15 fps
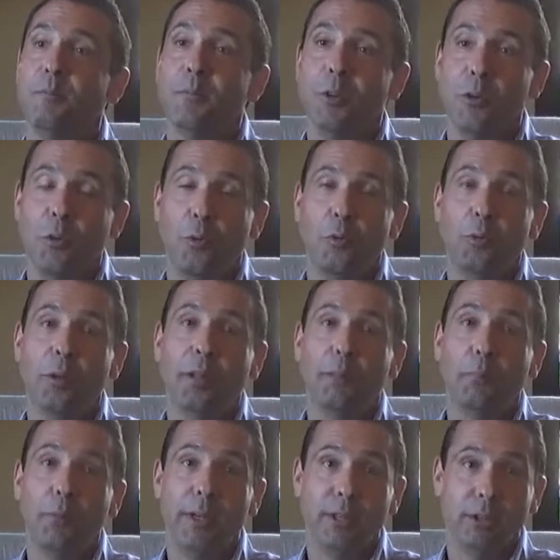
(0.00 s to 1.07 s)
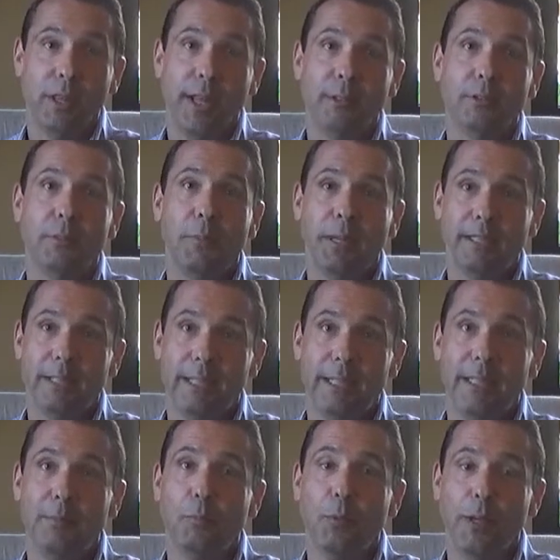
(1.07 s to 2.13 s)
really preach that to my
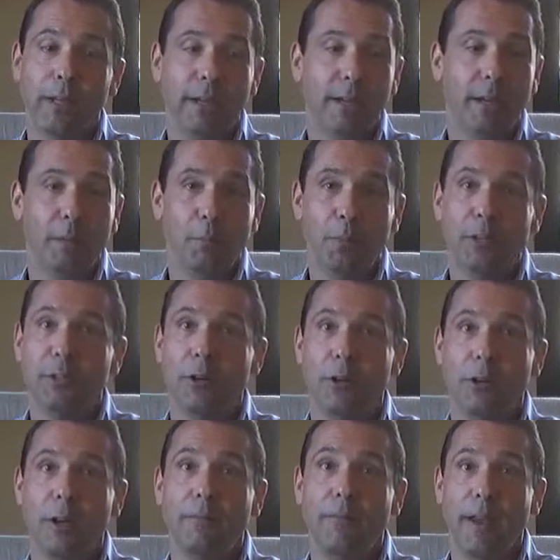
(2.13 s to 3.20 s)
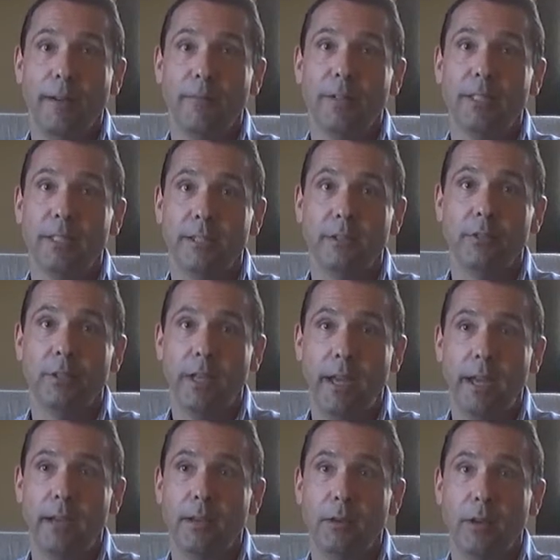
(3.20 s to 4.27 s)
team. We start off every single
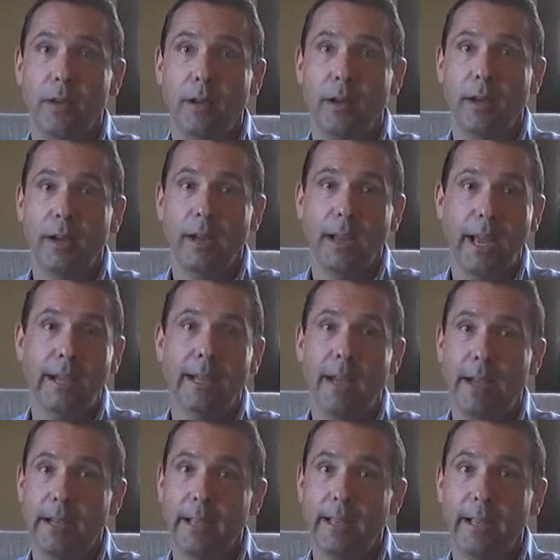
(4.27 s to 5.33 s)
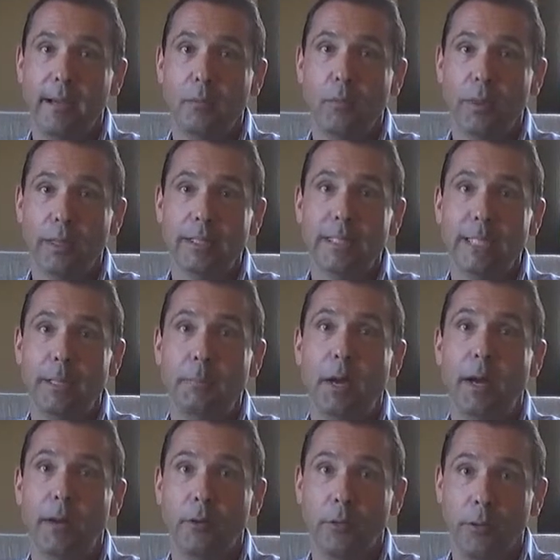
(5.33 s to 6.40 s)
day at 9 a.m. with a team
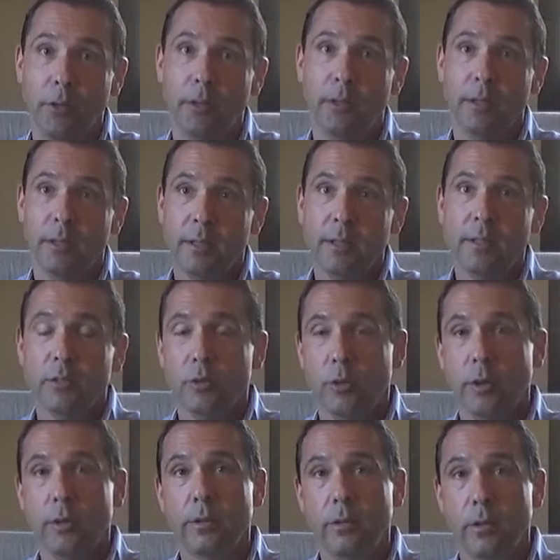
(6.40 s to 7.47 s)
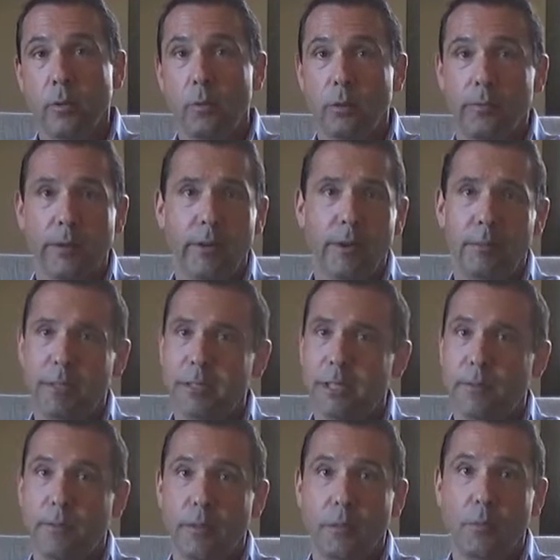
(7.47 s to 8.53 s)
huddle. So we're very
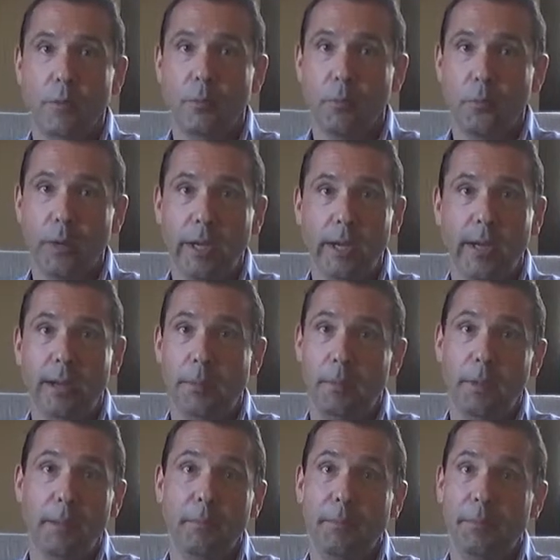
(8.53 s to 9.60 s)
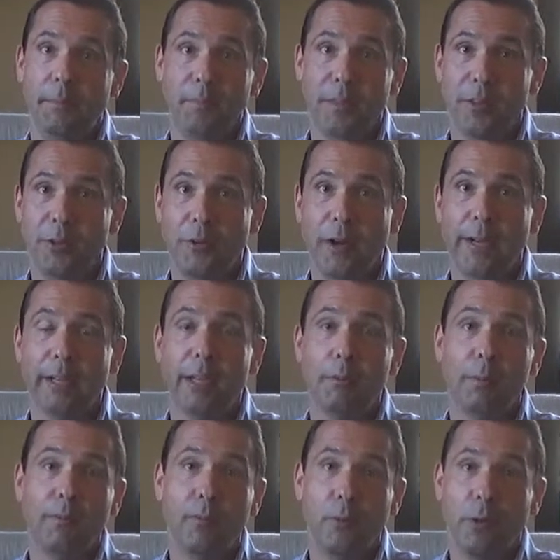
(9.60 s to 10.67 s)
busy from the moment we get up. I get
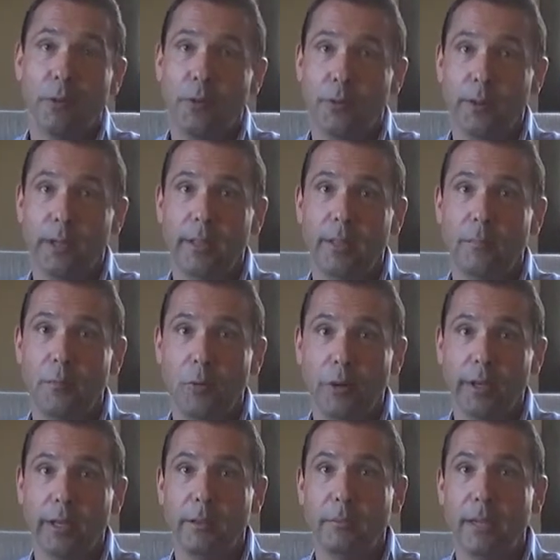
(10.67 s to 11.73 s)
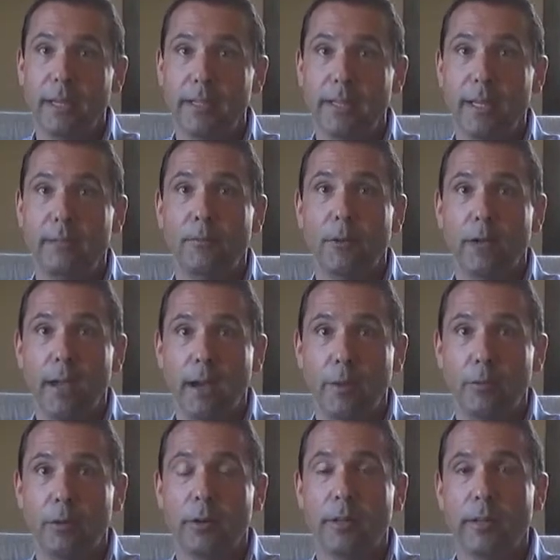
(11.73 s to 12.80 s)
up at 4:30 in the morning and meditate for an
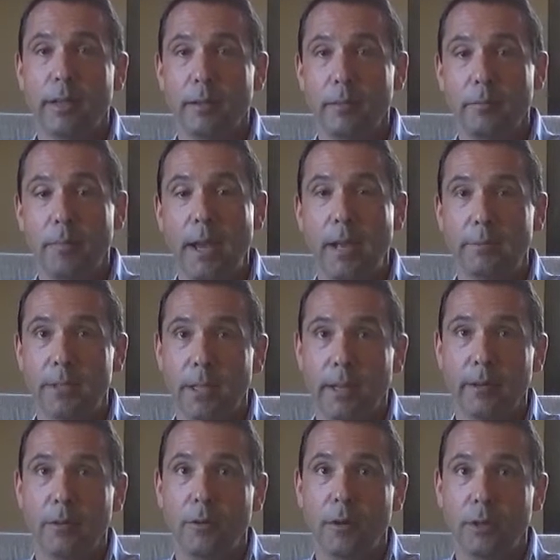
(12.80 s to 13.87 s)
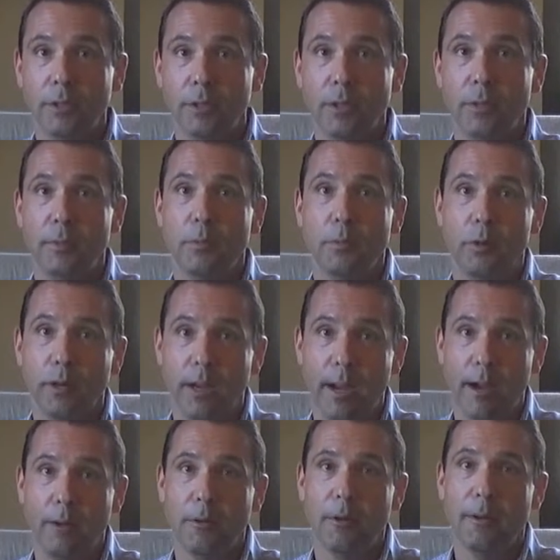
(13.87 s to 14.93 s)
hour, and then Babs and I go to the gym and work
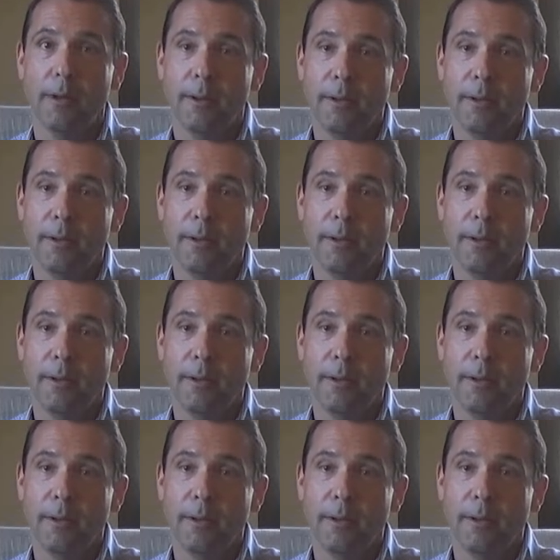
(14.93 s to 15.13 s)
out.